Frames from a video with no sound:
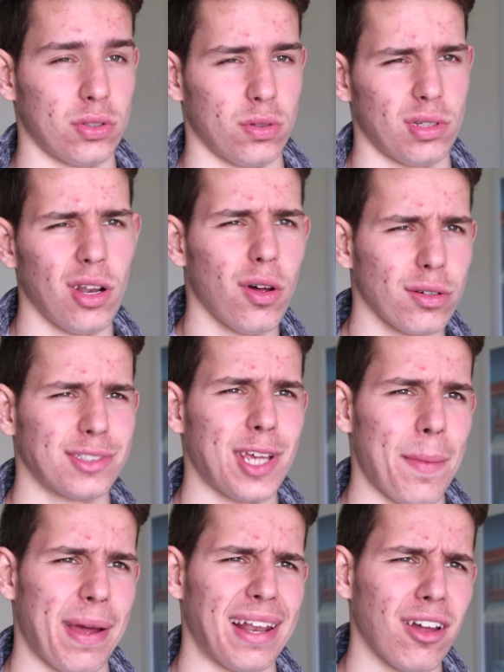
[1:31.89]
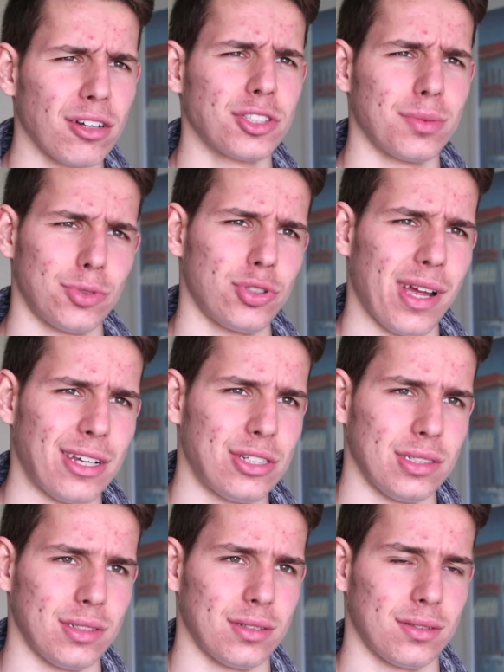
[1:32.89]
So the long term and long term
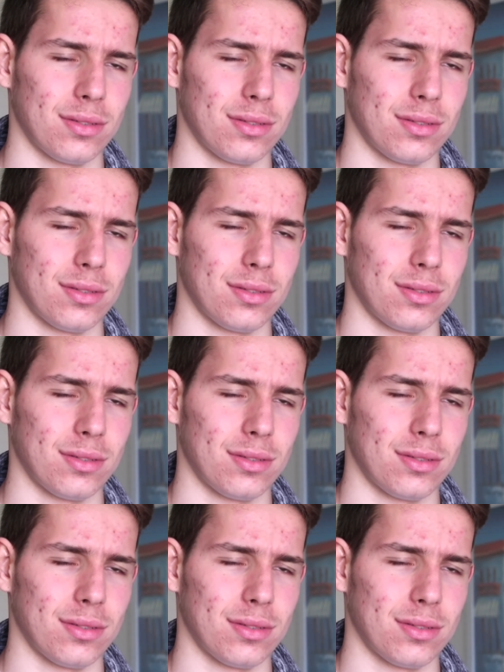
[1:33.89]
strategy.